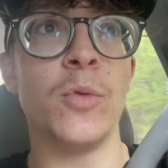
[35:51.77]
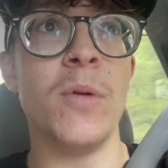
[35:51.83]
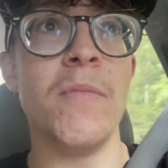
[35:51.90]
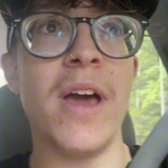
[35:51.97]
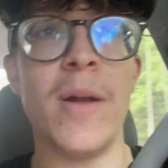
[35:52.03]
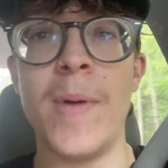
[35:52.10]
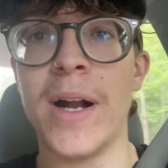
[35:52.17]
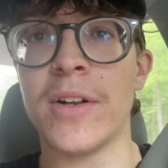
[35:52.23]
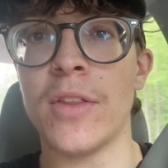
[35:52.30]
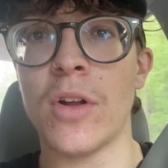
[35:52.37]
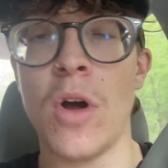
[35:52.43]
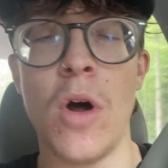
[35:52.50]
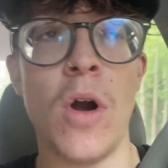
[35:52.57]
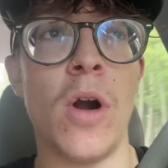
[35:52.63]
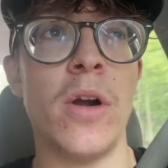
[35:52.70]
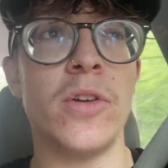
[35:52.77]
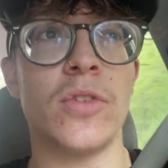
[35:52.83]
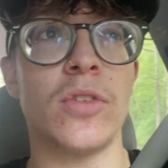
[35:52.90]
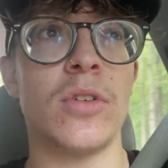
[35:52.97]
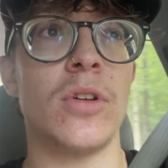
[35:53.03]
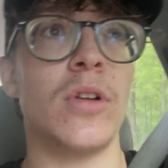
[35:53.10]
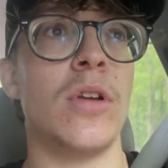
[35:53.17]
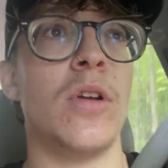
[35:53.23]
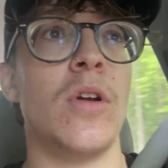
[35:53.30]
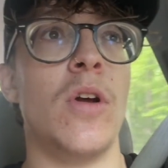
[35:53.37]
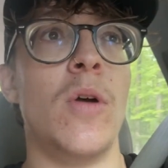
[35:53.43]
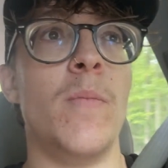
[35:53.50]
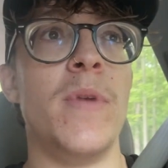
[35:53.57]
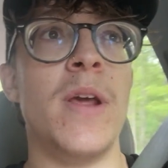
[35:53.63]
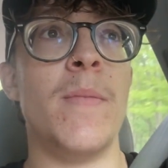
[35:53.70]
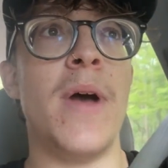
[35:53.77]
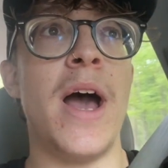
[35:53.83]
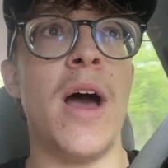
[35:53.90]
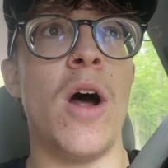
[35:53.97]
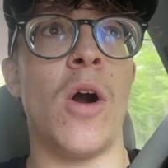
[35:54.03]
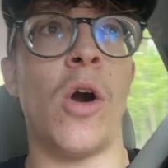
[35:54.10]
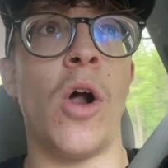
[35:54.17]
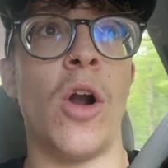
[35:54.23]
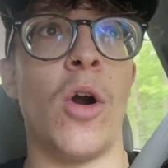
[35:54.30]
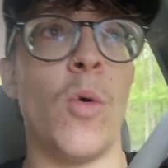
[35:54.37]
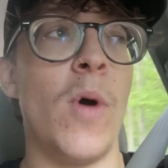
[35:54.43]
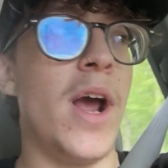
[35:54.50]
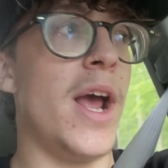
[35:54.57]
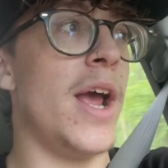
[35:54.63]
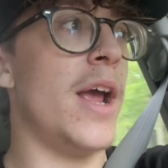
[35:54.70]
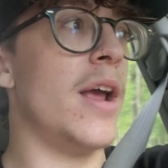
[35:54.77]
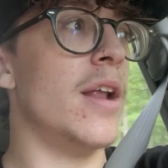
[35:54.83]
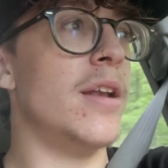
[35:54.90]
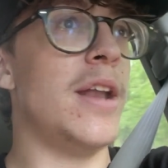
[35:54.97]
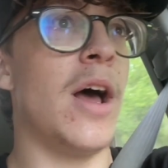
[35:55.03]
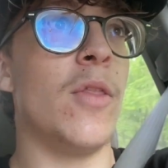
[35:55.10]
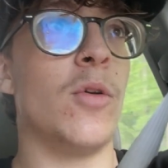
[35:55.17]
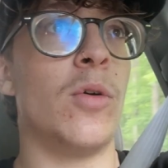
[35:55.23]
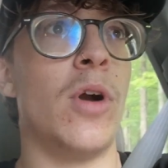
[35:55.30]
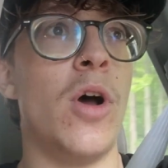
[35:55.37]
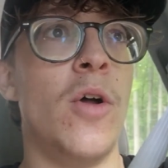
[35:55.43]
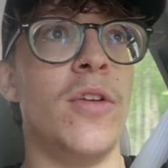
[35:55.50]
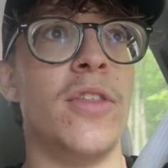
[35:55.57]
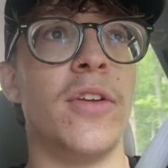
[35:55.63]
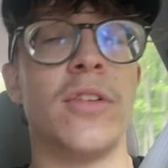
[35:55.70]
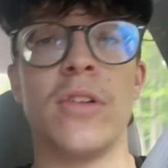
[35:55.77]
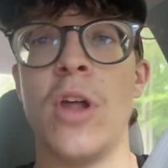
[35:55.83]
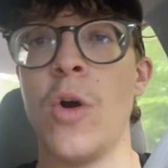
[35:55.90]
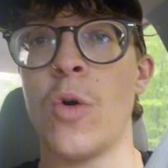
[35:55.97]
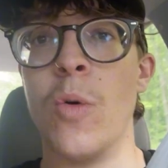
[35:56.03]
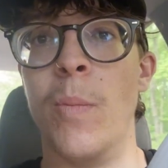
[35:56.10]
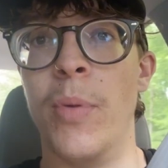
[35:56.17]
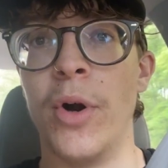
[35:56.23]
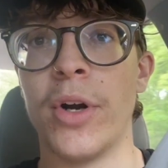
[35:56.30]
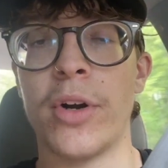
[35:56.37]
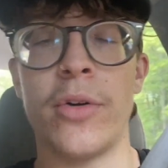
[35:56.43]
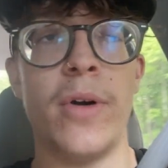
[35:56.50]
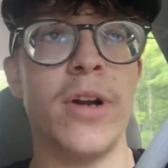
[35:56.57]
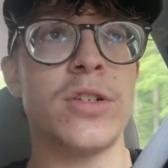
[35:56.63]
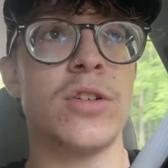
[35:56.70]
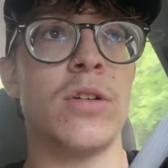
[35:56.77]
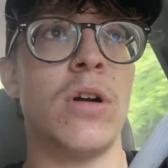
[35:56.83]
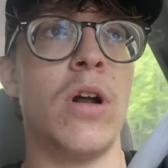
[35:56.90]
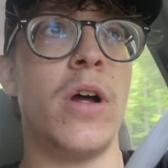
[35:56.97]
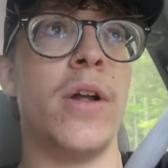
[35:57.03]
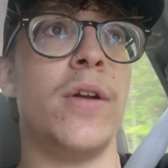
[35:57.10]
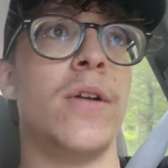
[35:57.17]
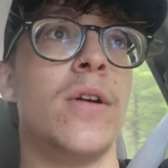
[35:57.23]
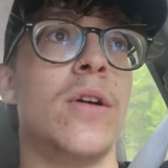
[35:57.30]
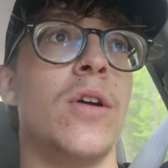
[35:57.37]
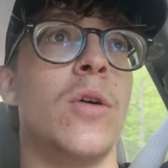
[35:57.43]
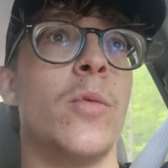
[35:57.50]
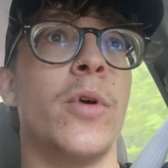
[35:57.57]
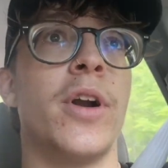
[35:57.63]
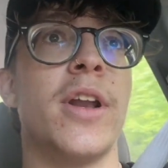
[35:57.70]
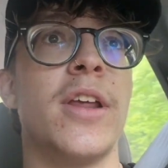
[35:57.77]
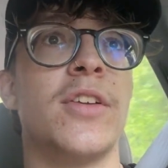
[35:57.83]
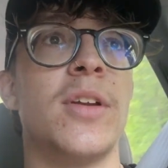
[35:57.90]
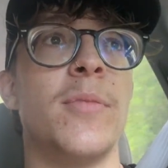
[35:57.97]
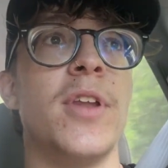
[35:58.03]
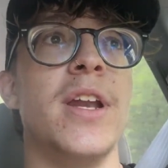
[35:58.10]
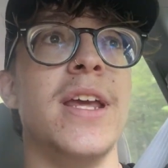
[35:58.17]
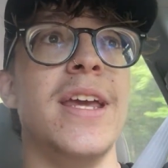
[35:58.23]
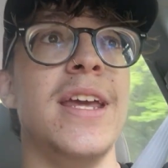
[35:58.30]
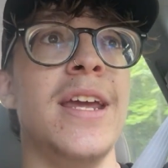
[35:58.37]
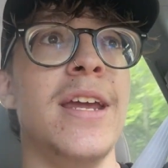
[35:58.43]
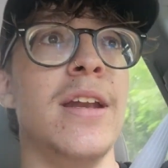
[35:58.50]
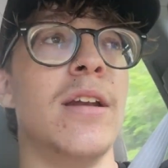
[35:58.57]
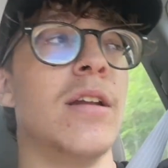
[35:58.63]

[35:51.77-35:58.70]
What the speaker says: made it back to the cars. Me and Matt are on our way down the road to this local burger restaurant. We're gonna get something to eat,